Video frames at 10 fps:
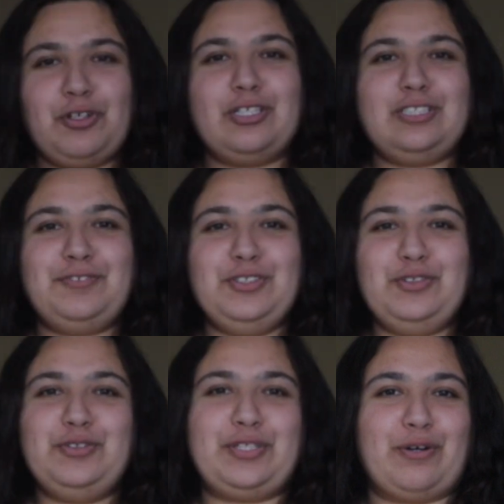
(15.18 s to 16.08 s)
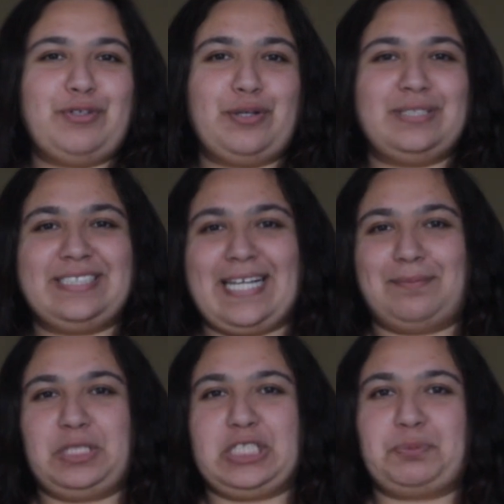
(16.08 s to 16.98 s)
for those of you who don't know what
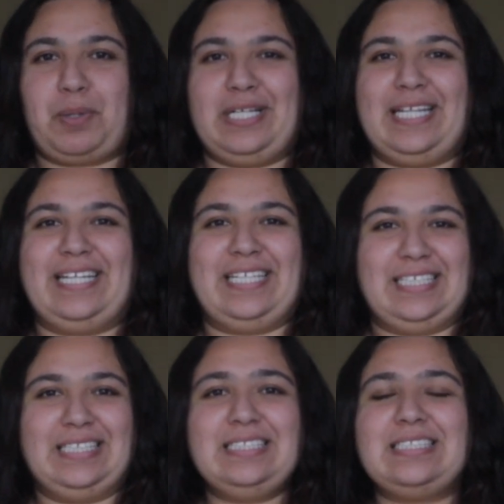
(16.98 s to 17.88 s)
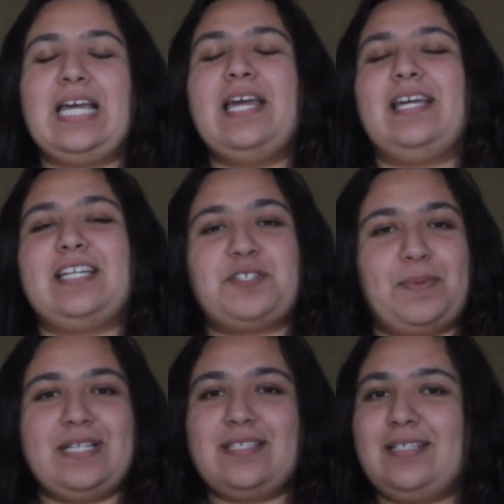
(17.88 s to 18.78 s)
Snapchat Spotlight is, it's
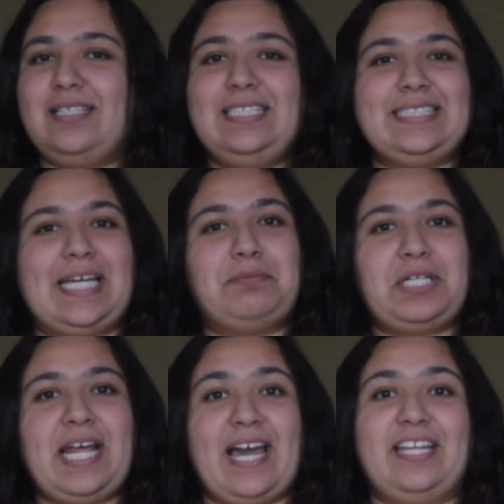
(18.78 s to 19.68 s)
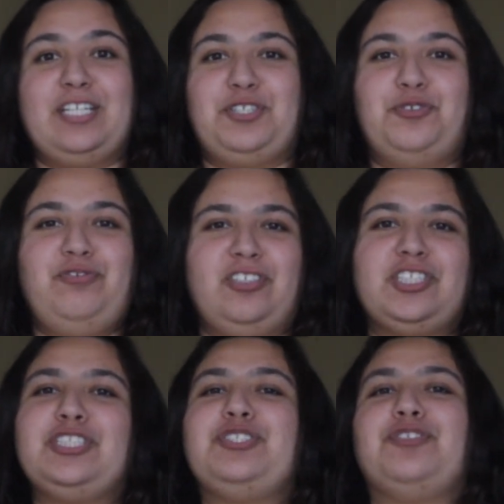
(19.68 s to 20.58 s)
basically Snapchat adding a new
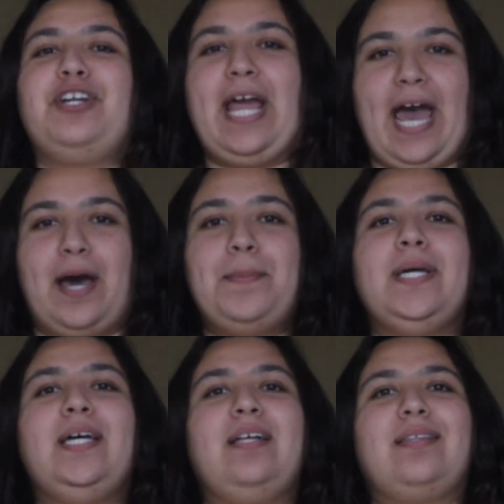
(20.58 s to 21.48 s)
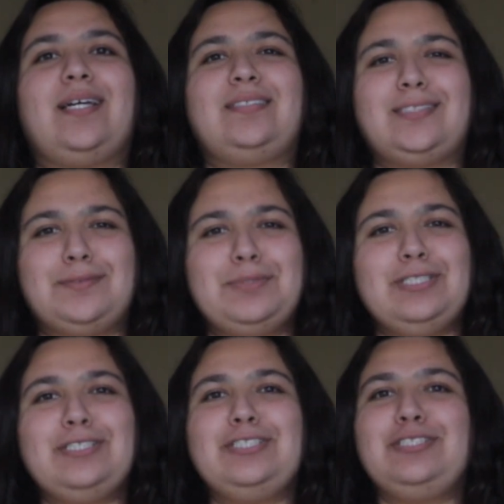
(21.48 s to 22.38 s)
feature to their app that's
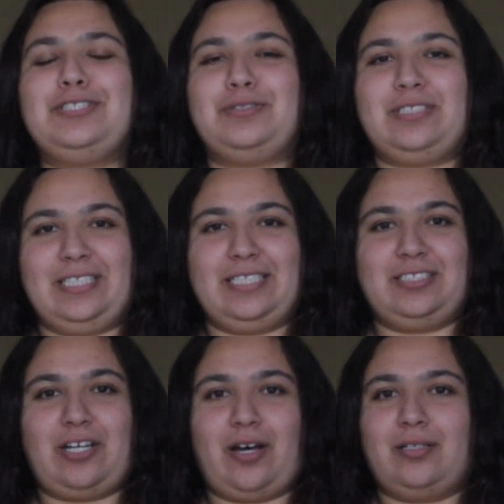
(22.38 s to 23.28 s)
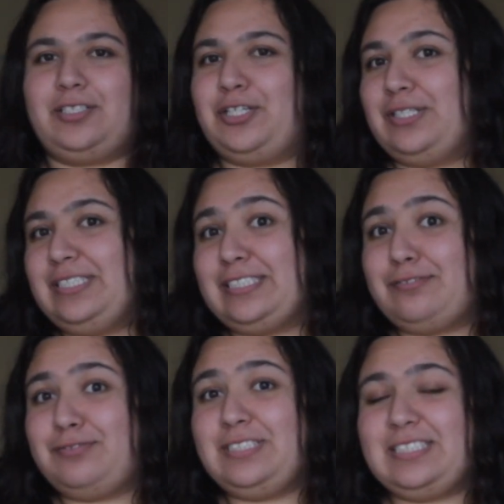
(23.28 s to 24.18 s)
similar to TikTok. The only
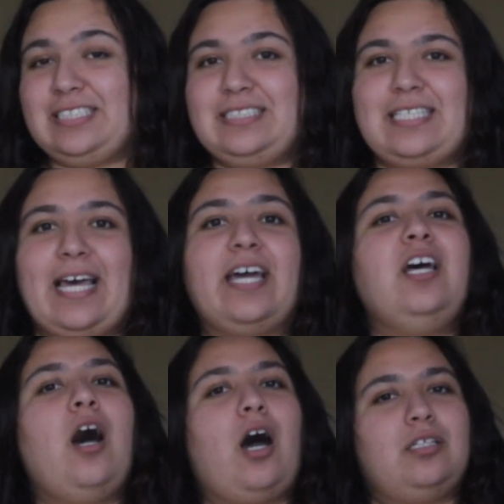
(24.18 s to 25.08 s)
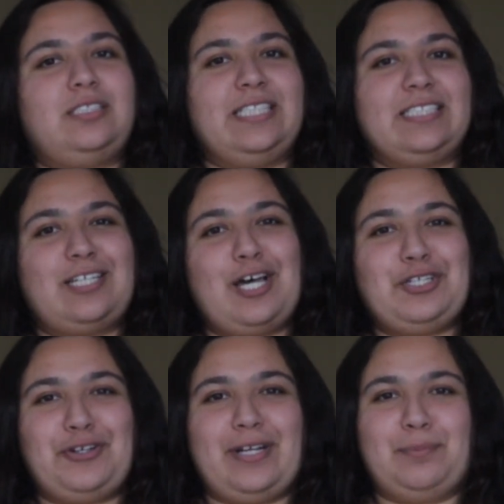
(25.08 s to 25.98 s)
difference is that on
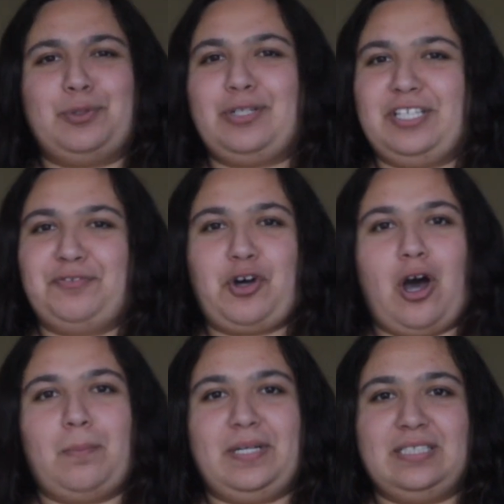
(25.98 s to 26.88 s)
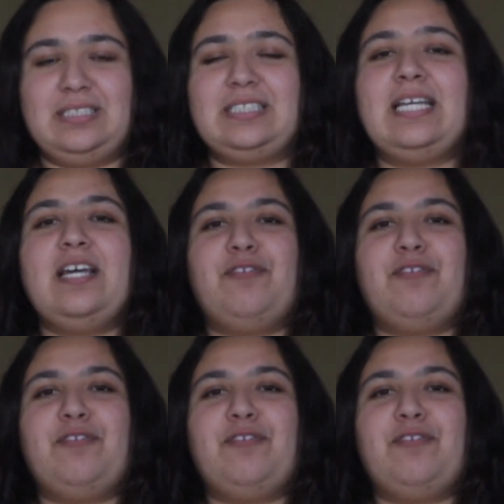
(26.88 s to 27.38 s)
TikTok you're able to leave comments